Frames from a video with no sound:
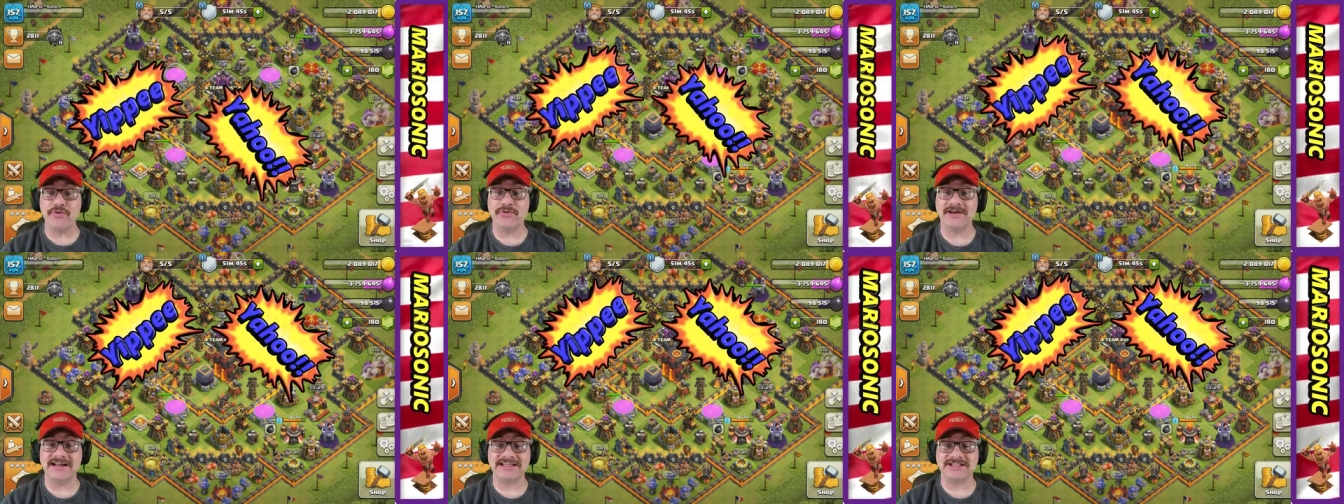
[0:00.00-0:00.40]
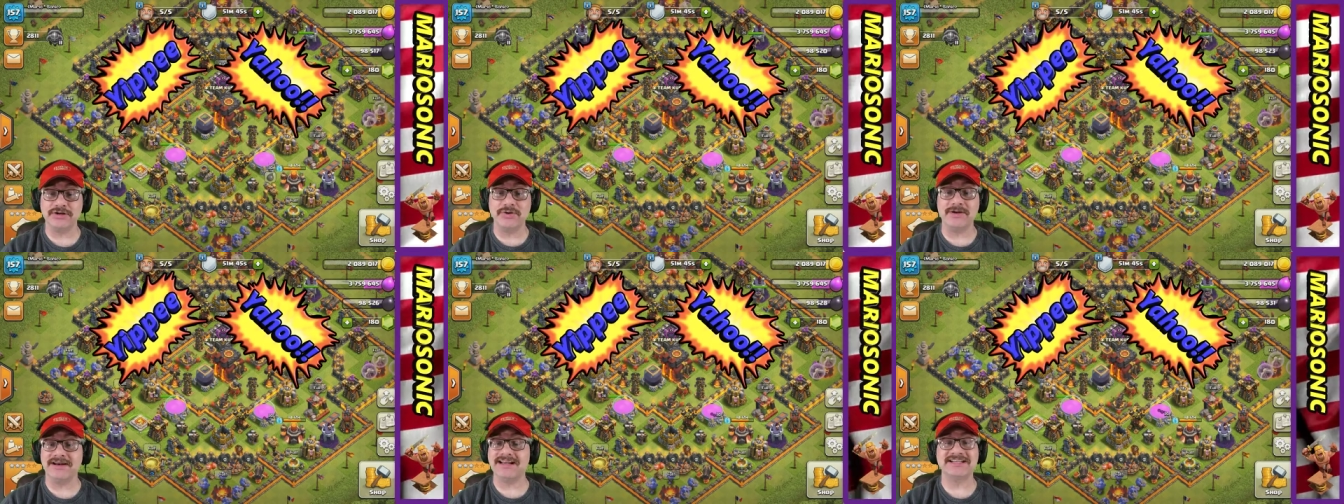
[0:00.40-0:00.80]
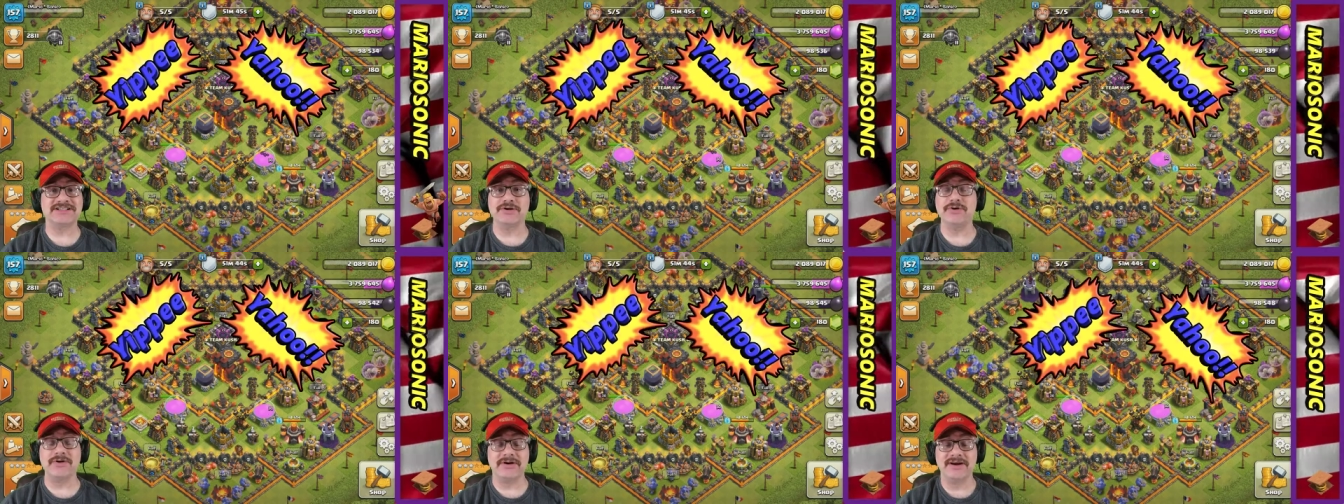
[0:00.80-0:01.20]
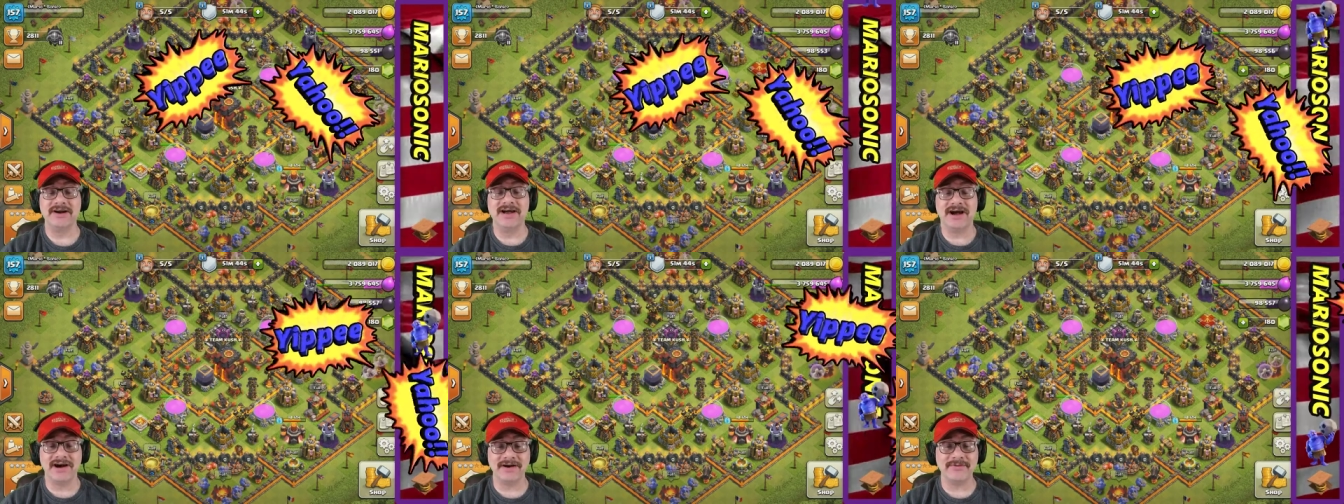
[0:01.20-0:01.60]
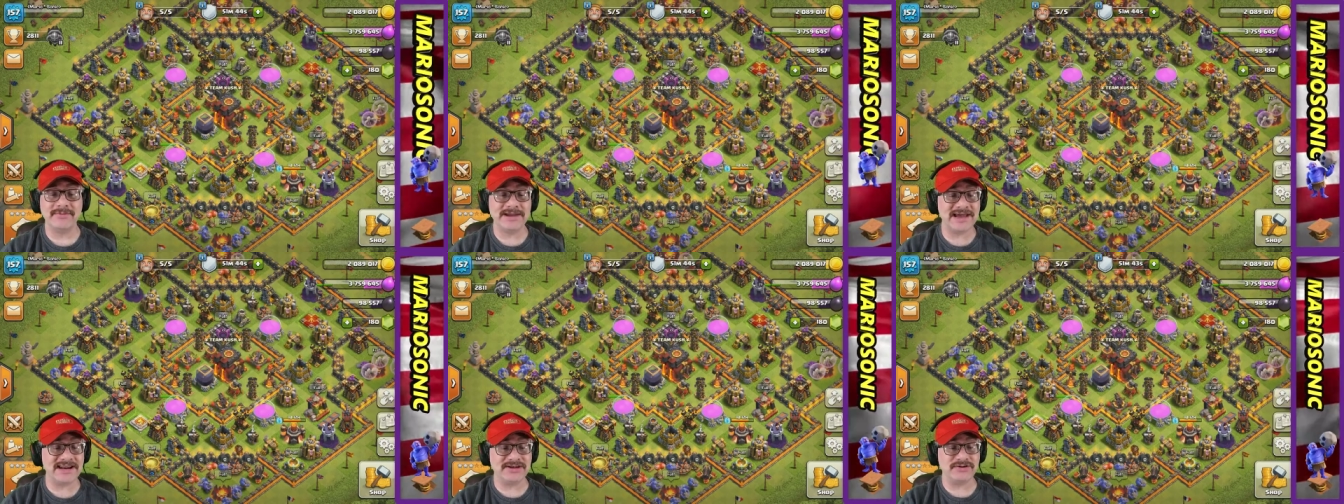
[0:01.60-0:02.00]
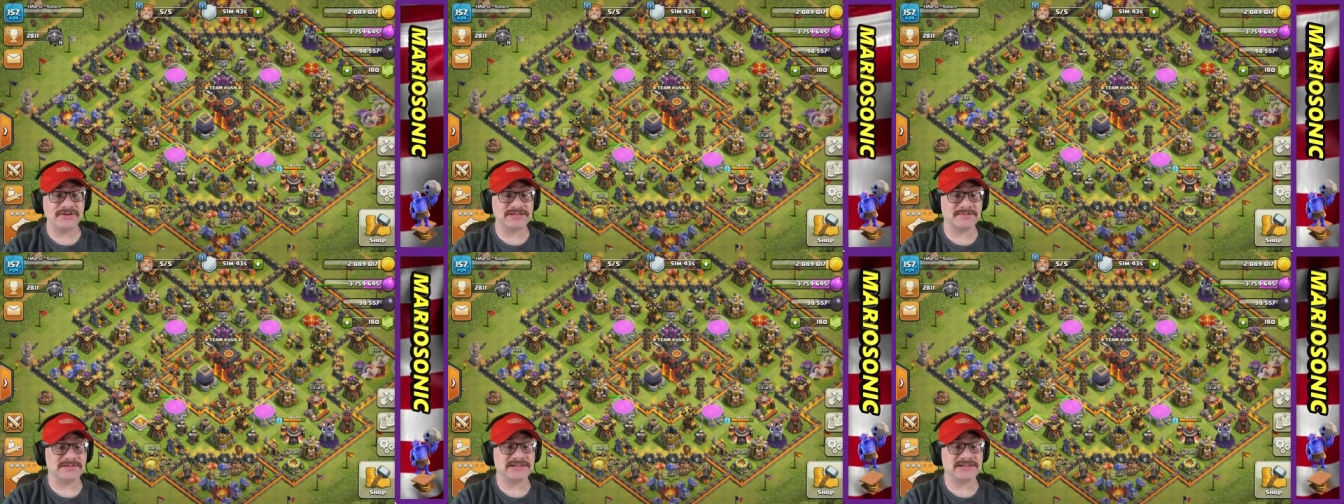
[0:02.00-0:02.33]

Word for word: Woo! Let's do it. Let's do it. All right, we got to do some